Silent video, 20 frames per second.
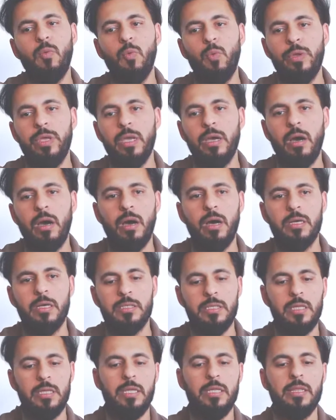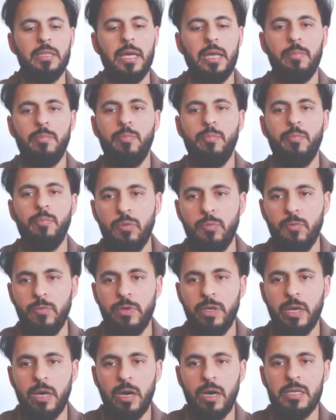we are seeing that boom.
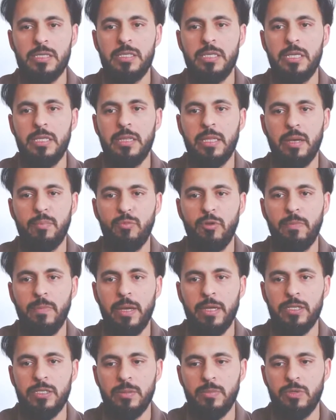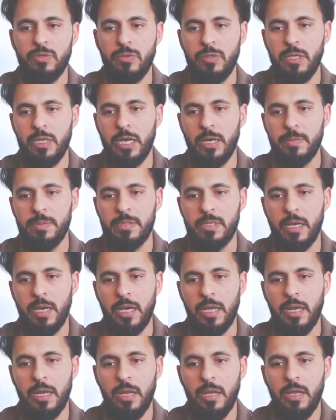We are seeing that momentum to the
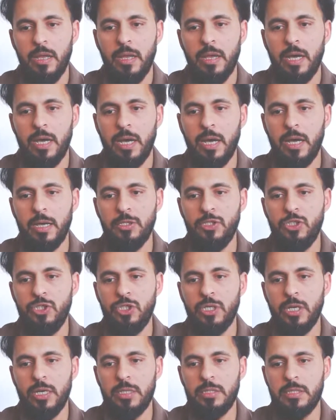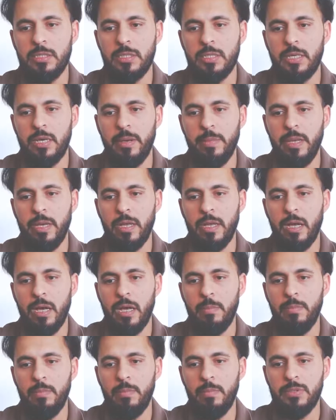upside. Just coming
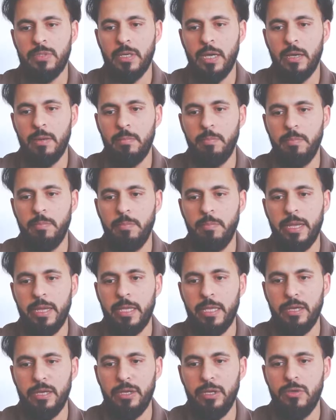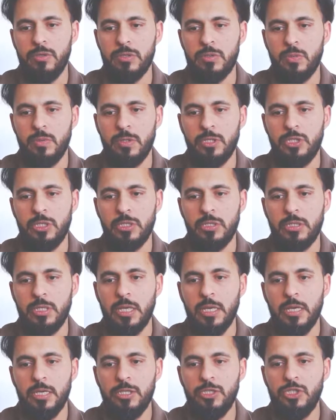up, breaking news, which is
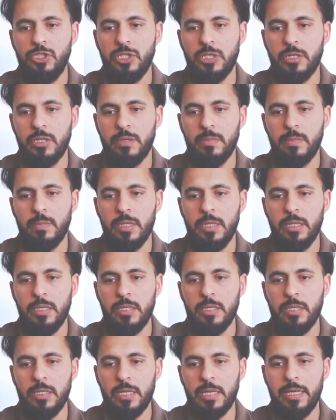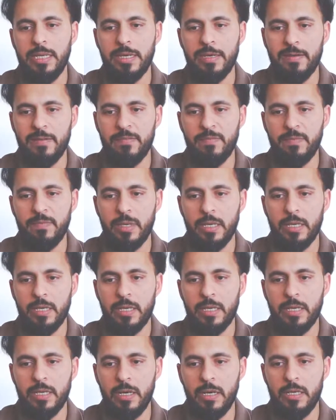German
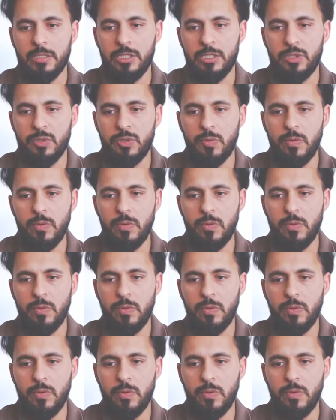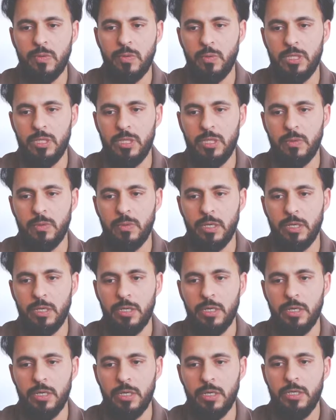government cuts
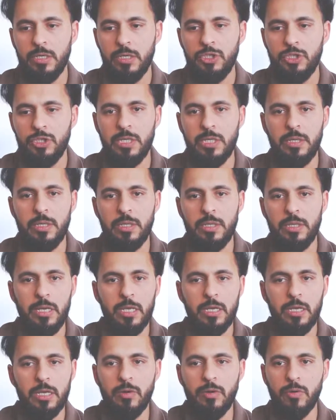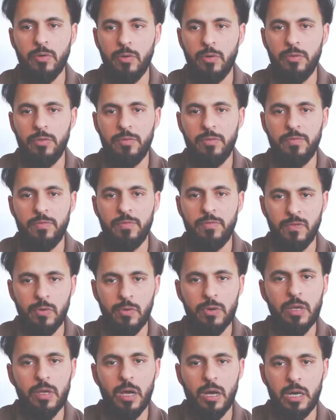2021 GDP growth
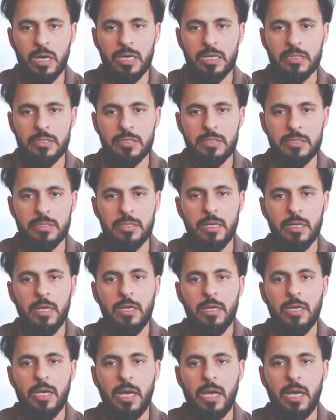forecast